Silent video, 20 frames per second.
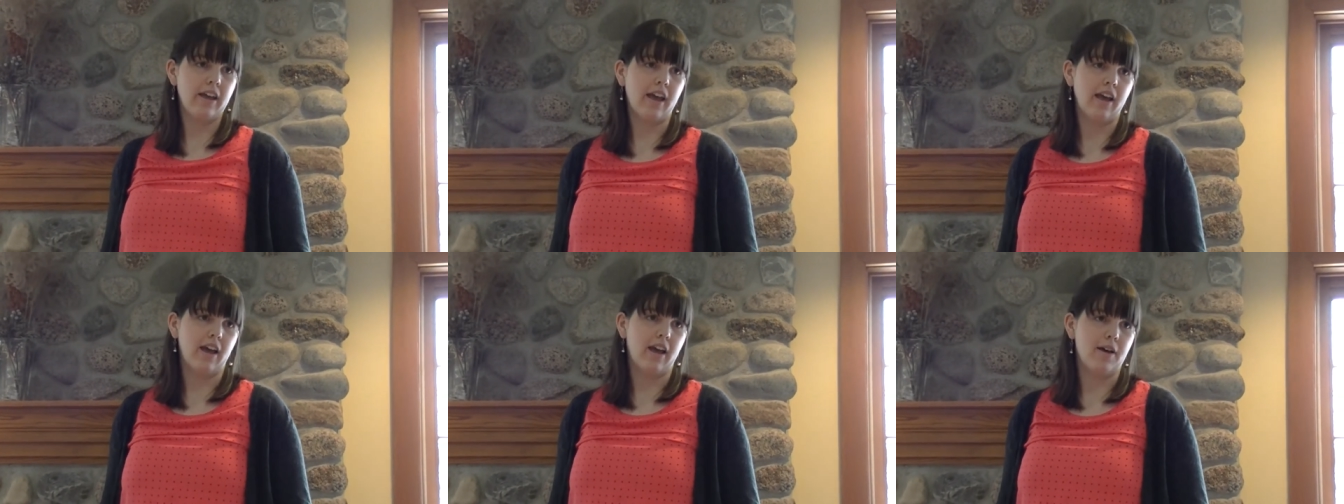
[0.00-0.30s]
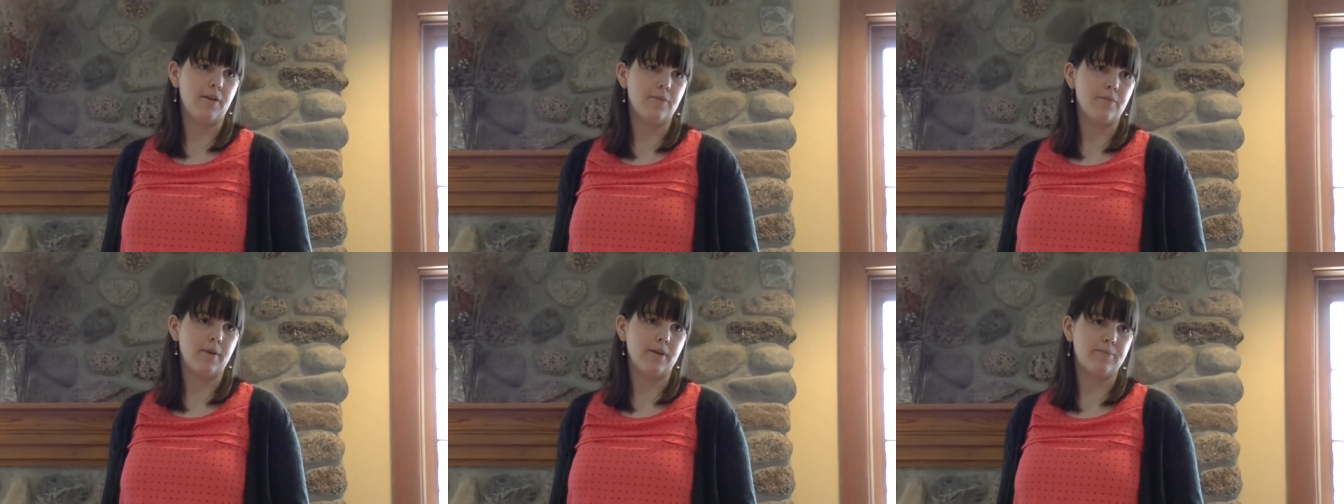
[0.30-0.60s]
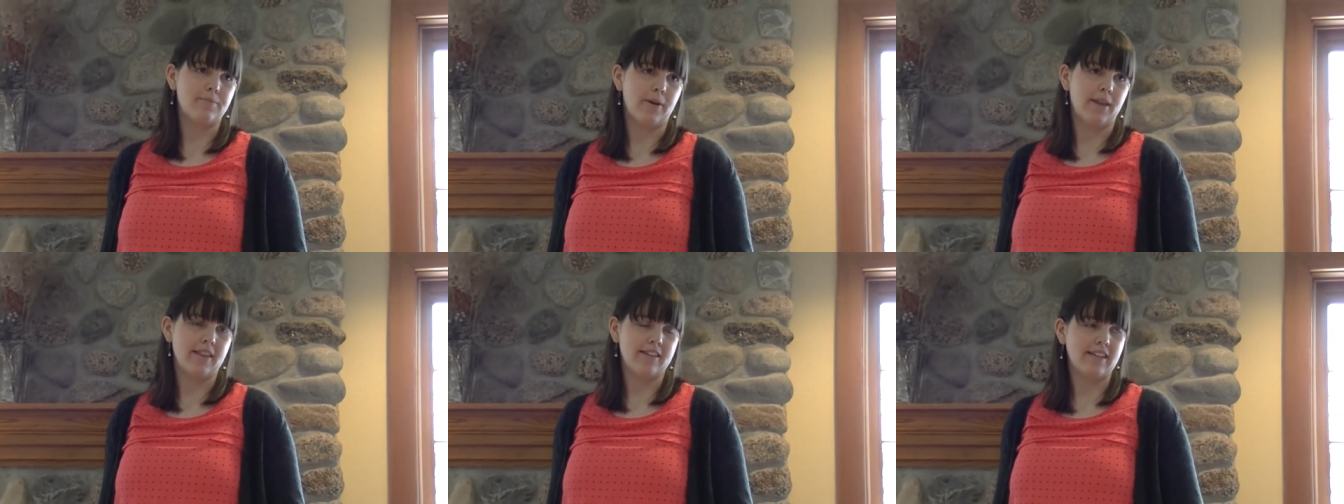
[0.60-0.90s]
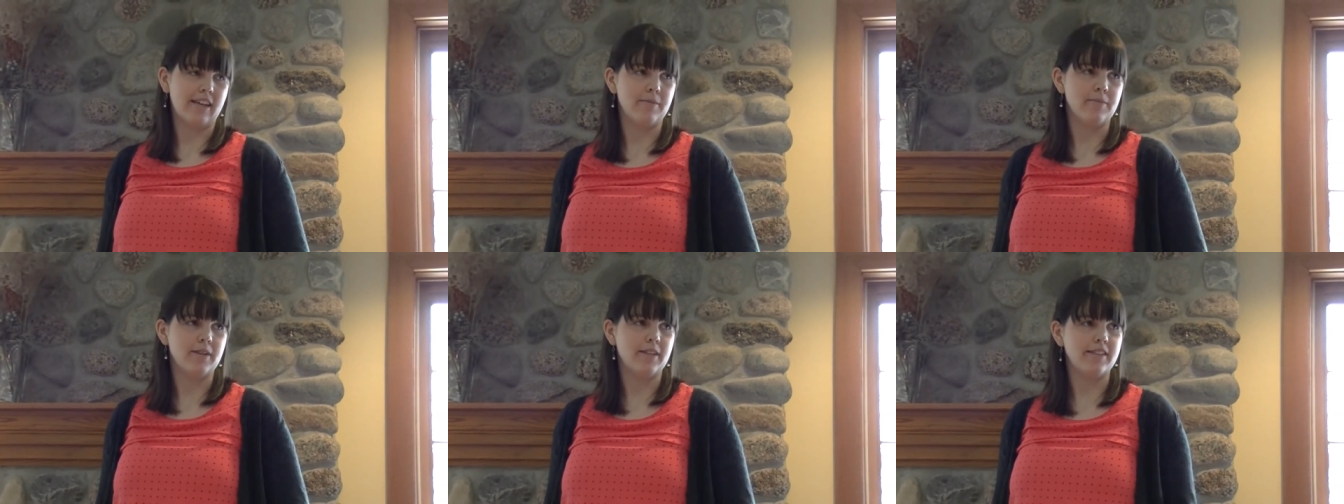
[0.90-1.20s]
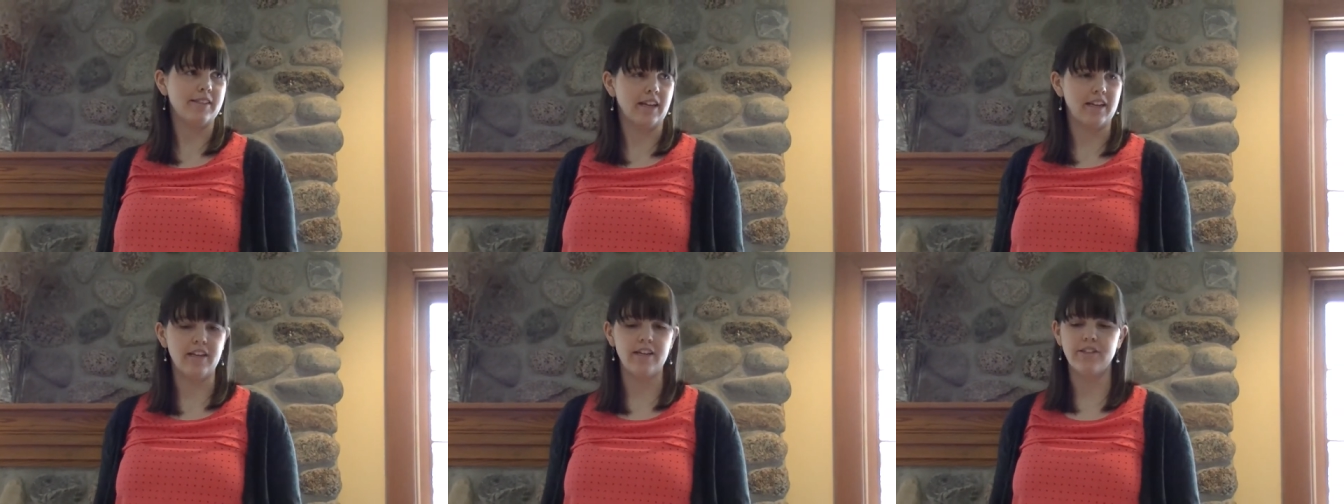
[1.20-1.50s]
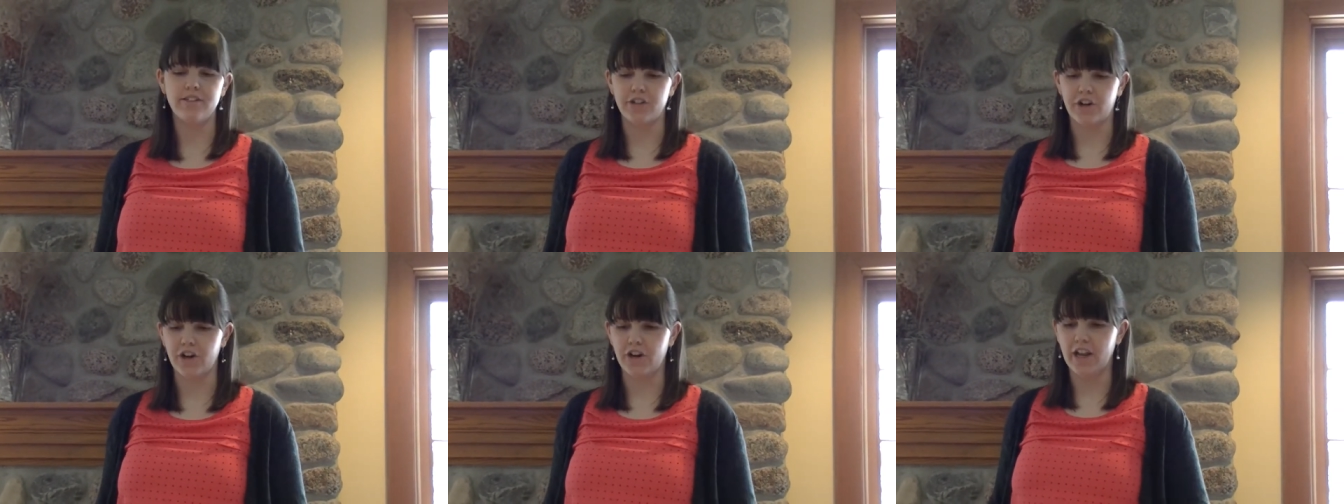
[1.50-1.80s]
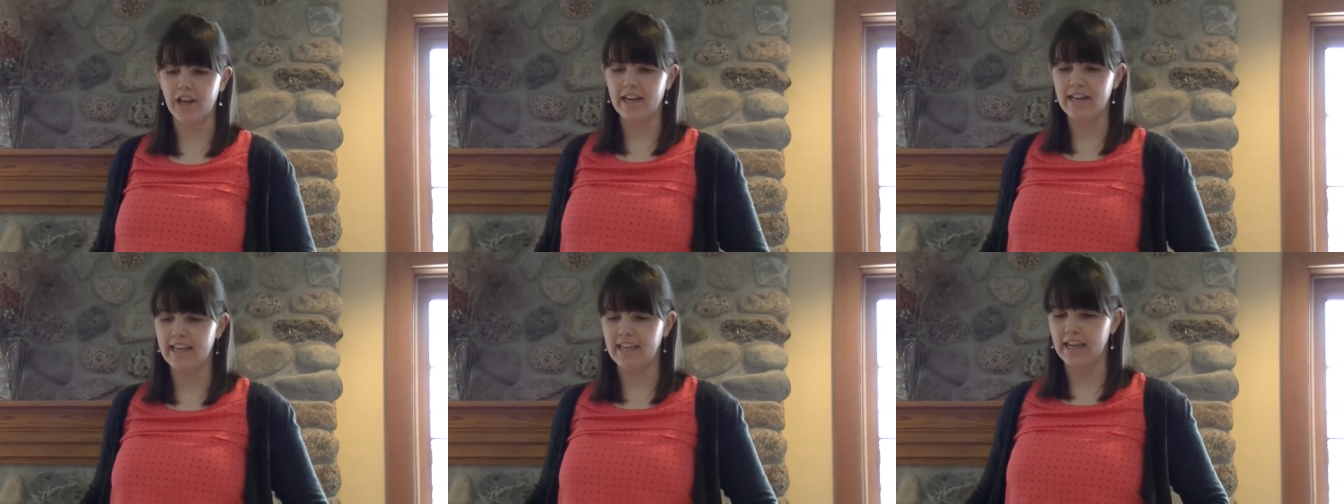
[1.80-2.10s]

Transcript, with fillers: um, by the time the study started,